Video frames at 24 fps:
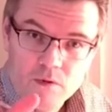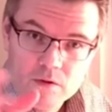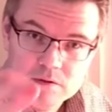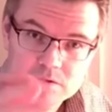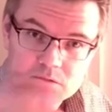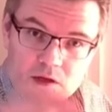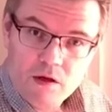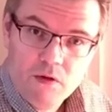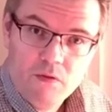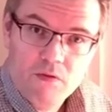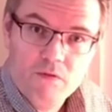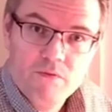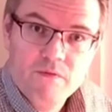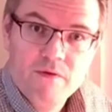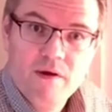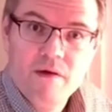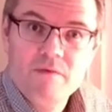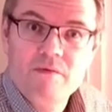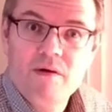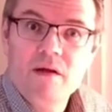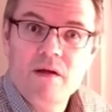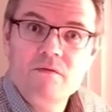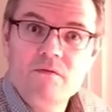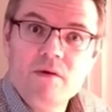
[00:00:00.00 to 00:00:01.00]
fifteen
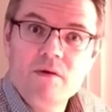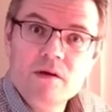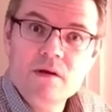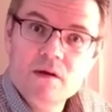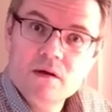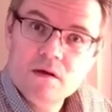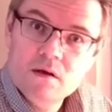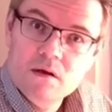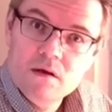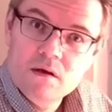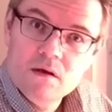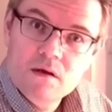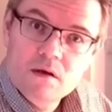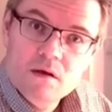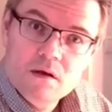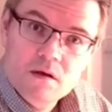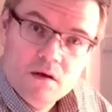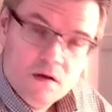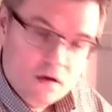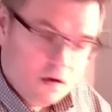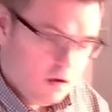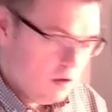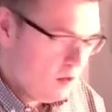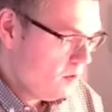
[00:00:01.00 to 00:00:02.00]
hundred
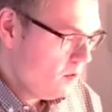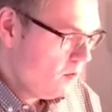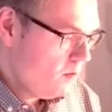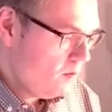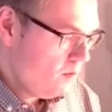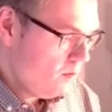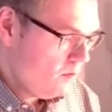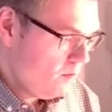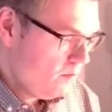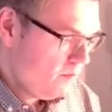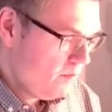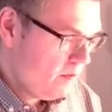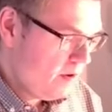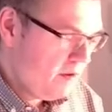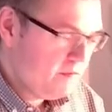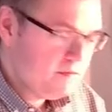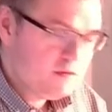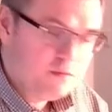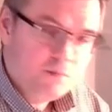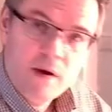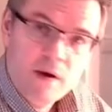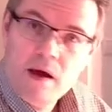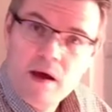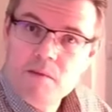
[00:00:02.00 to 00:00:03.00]
uh, revs
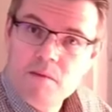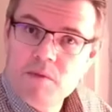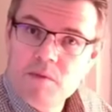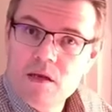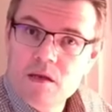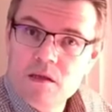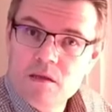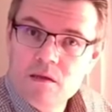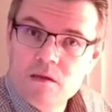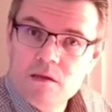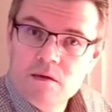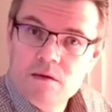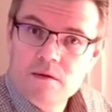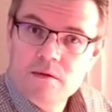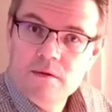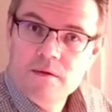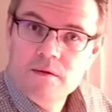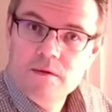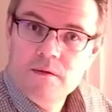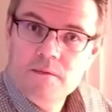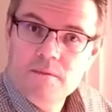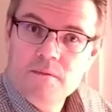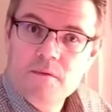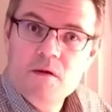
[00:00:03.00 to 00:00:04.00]
per minute,
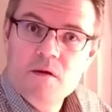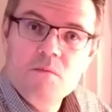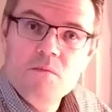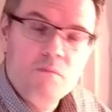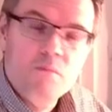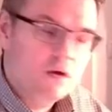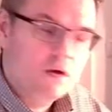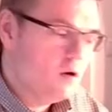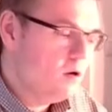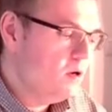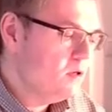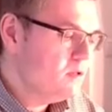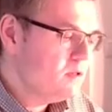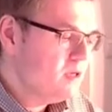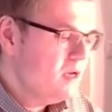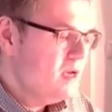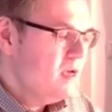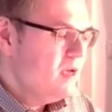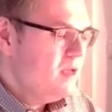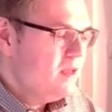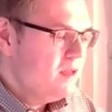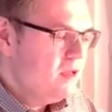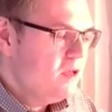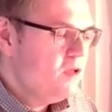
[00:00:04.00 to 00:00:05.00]
because
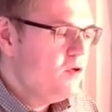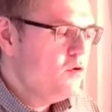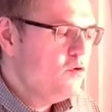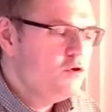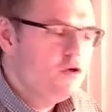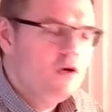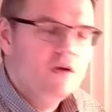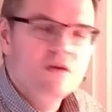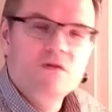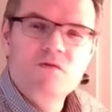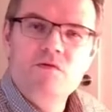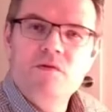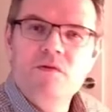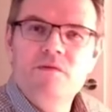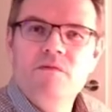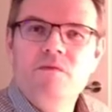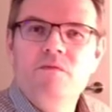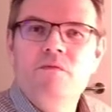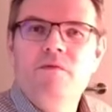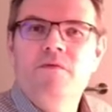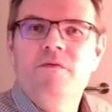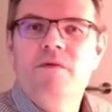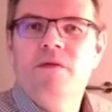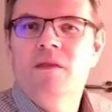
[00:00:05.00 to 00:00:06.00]
they're usually driven
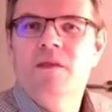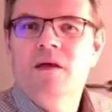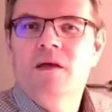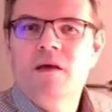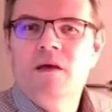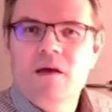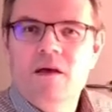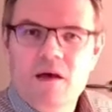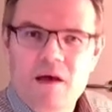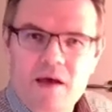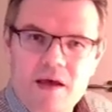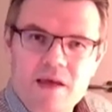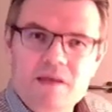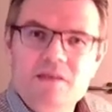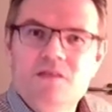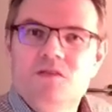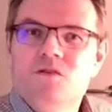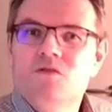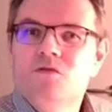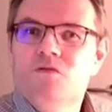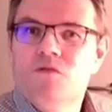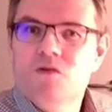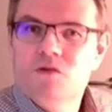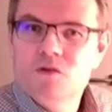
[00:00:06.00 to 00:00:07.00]
with an
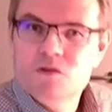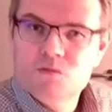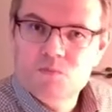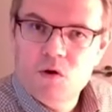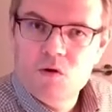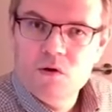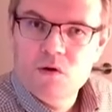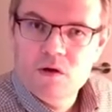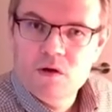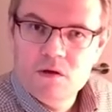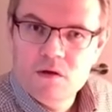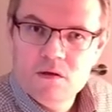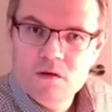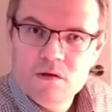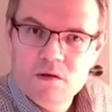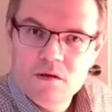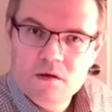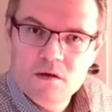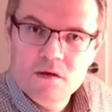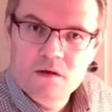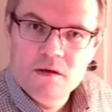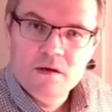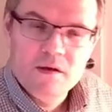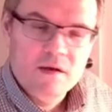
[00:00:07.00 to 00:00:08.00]
asynchronous motor. Yeah?
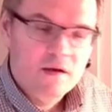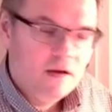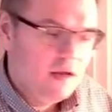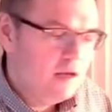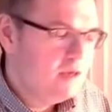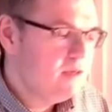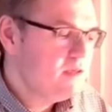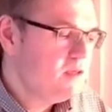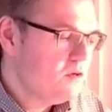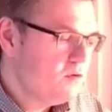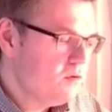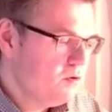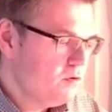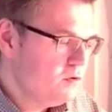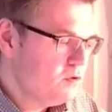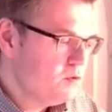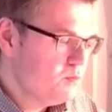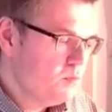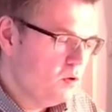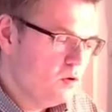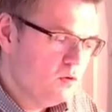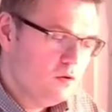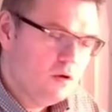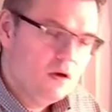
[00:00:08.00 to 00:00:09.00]
And an asynchronous
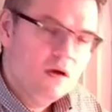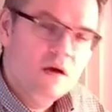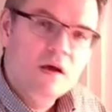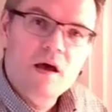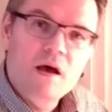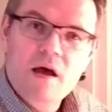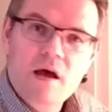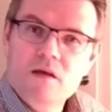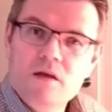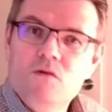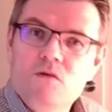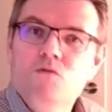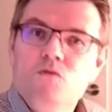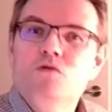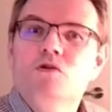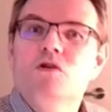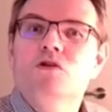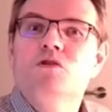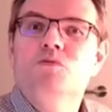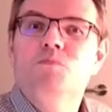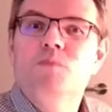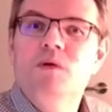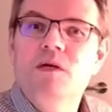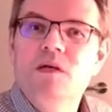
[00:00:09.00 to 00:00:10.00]
motor, a usual
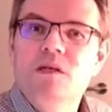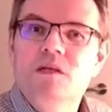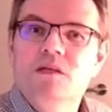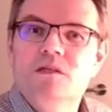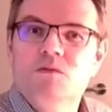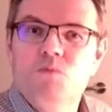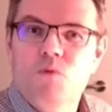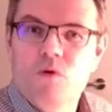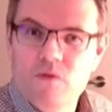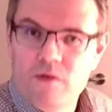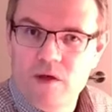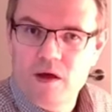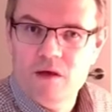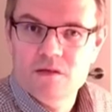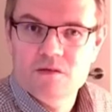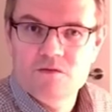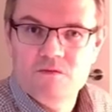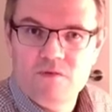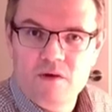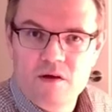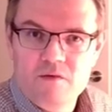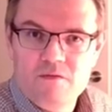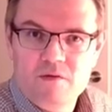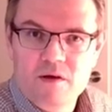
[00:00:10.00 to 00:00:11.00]
speed is
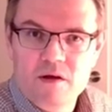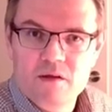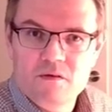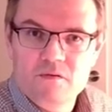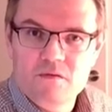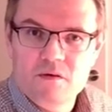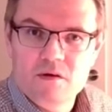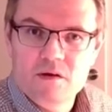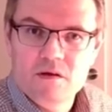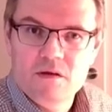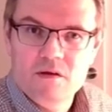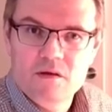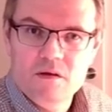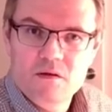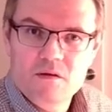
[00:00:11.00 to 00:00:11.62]
fifteen hundred. Yeah?